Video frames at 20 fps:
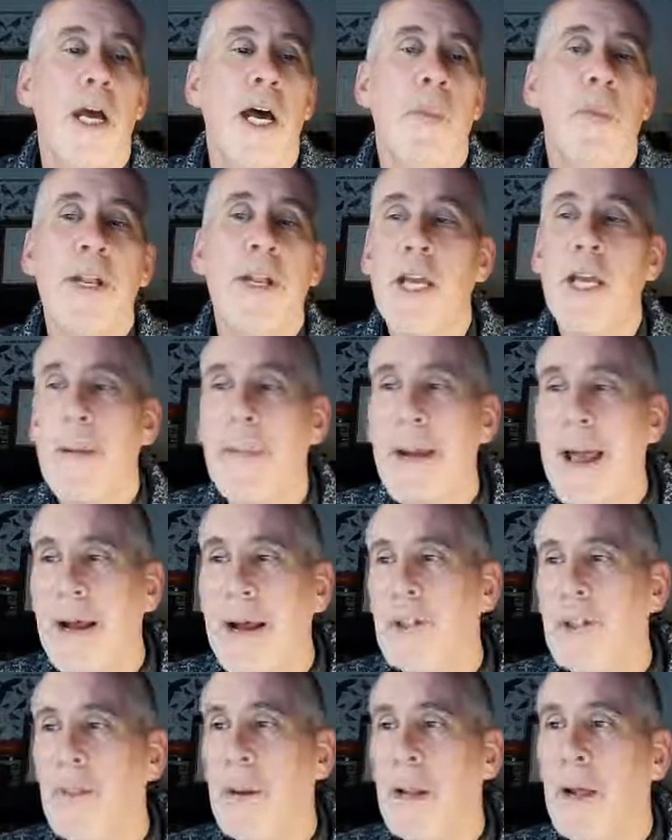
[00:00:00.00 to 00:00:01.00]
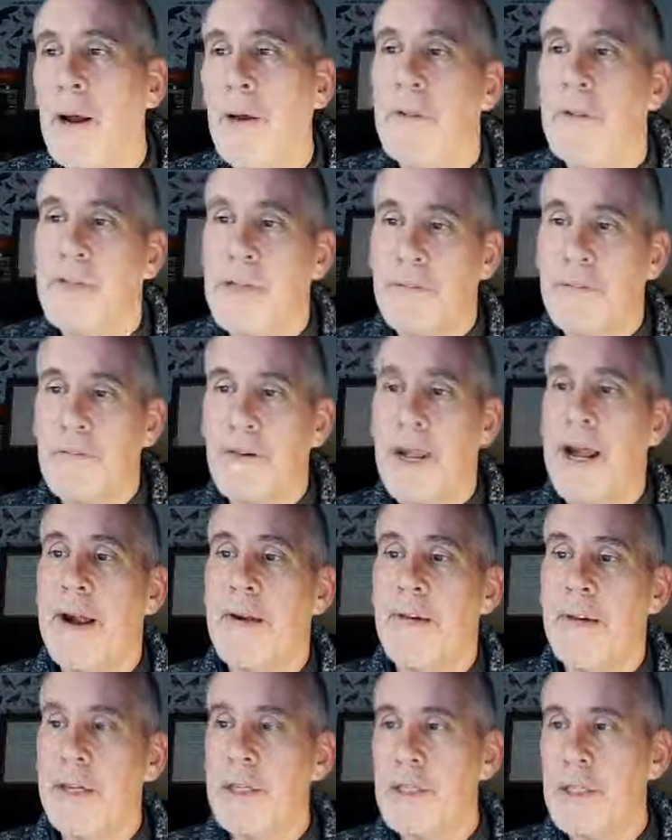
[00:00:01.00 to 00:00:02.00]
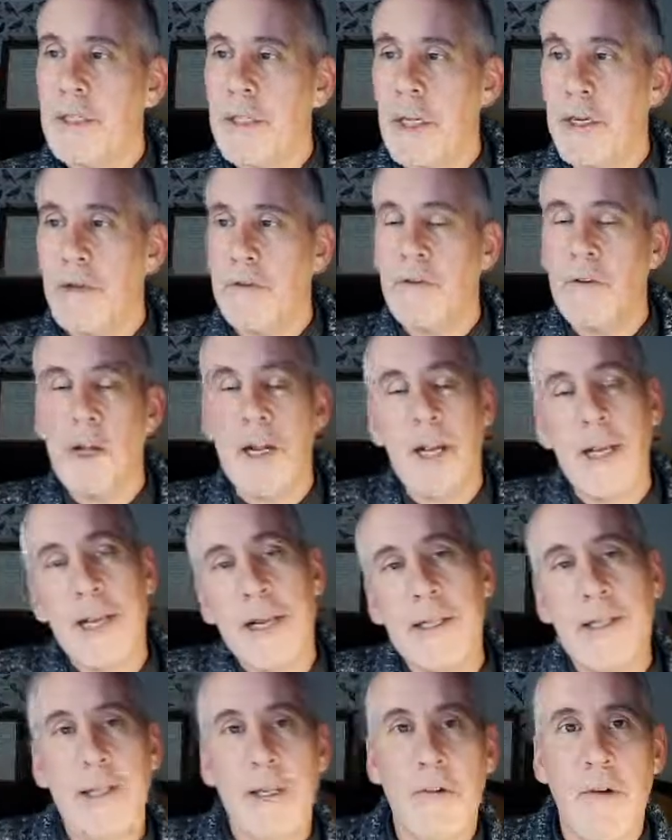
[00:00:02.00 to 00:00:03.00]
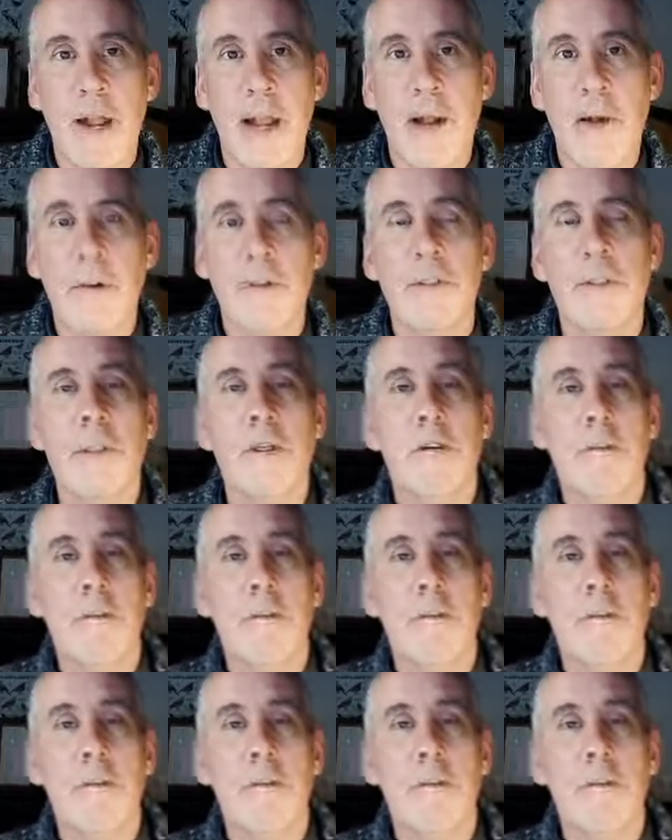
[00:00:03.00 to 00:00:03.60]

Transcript: And when you come out to plant the different areas, so you've cleared the ground,